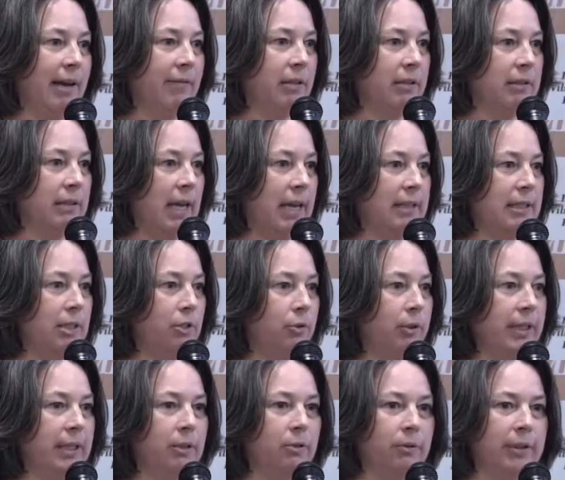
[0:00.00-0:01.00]
You have a
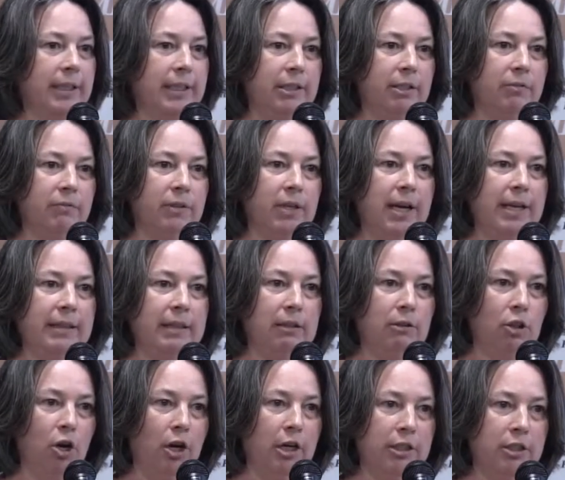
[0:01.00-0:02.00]
street grid. You've got the
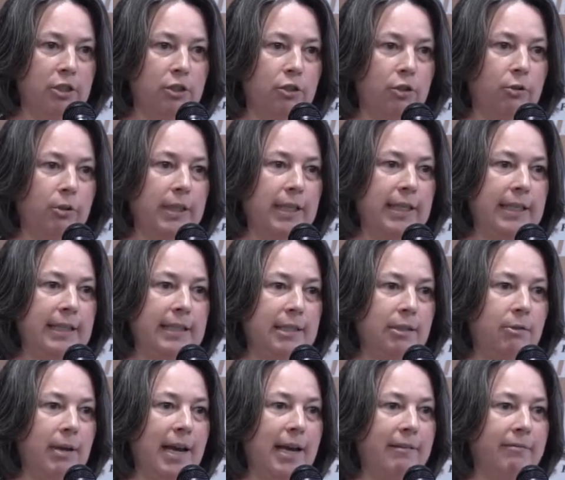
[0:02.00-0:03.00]
large trees.
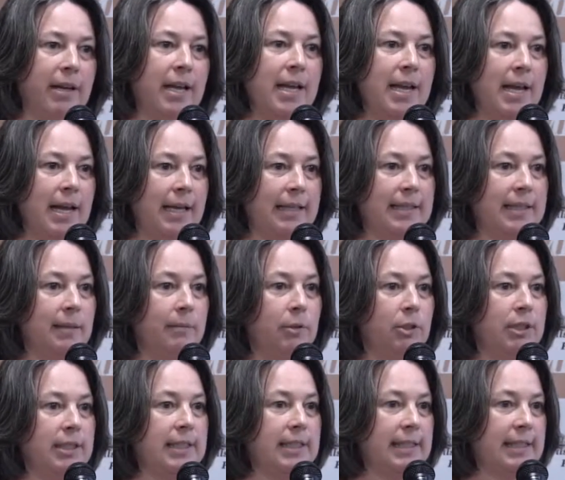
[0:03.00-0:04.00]
You have a
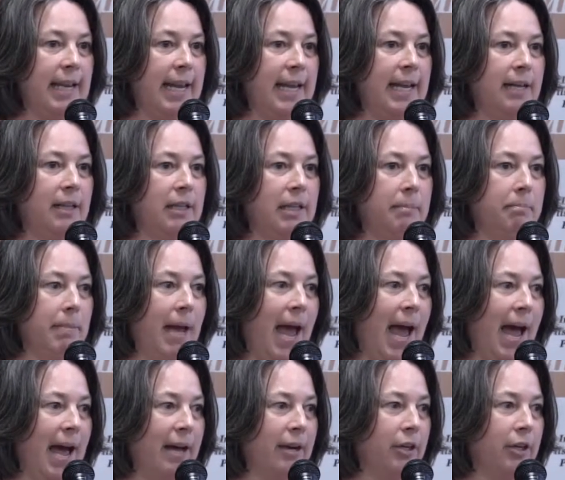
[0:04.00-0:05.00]
similar scale and
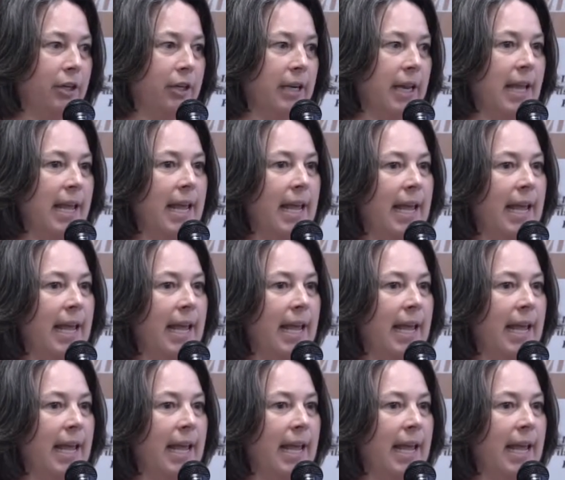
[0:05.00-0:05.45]
pattern.